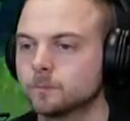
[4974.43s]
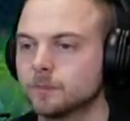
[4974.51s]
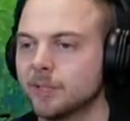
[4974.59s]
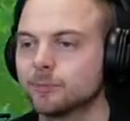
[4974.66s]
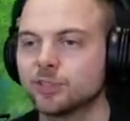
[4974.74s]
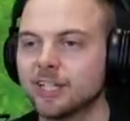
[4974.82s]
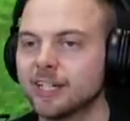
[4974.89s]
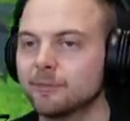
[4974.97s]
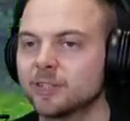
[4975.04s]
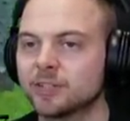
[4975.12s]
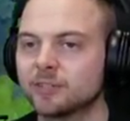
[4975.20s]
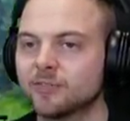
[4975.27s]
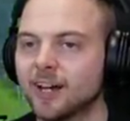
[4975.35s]
I'm just saying
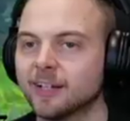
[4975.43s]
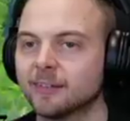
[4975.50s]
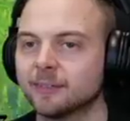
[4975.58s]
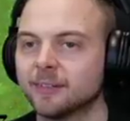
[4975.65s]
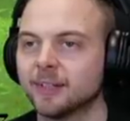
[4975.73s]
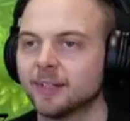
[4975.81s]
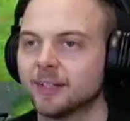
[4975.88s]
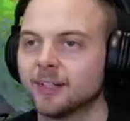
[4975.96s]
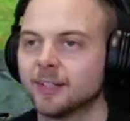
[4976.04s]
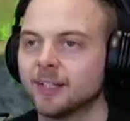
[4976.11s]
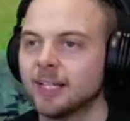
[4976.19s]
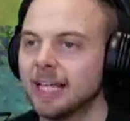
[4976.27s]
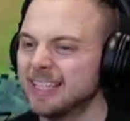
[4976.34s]
everything's fine.
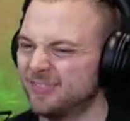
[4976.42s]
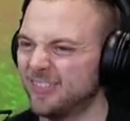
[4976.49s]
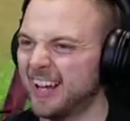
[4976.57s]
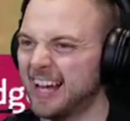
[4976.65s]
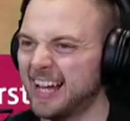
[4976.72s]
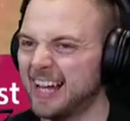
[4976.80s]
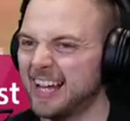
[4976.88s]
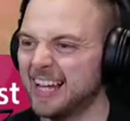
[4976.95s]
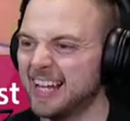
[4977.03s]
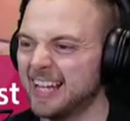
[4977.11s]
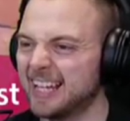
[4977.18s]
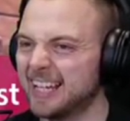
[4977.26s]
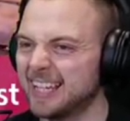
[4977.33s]
It's
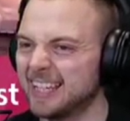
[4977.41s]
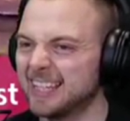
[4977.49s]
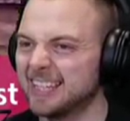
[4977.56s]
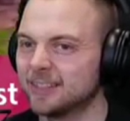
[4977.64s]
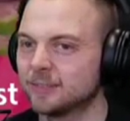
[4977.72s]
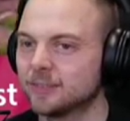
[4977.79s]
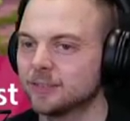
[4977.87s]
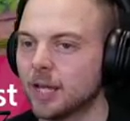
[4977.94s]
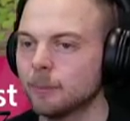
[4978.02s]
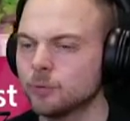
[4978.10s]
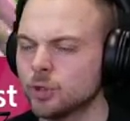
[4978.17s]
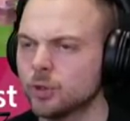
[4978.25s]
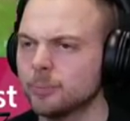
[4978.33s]
fine.
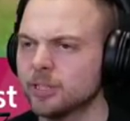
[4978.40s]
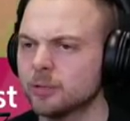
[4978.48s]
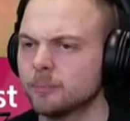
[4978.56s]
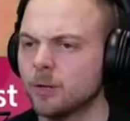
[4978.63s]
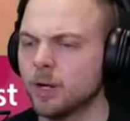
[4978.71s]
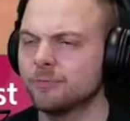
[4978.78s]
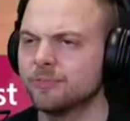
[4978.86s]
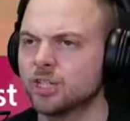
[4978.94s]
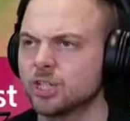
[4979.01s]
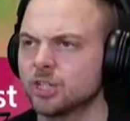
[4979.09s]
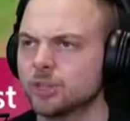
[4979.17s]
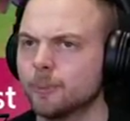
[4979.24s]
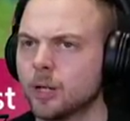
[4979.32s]
I'm sure there'll be some more
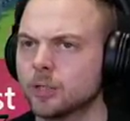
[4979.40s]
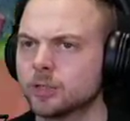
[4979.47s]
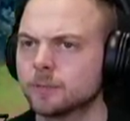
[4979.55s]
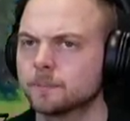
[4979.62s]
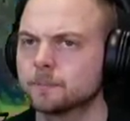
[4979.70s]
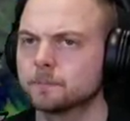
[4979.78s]
fishing spots.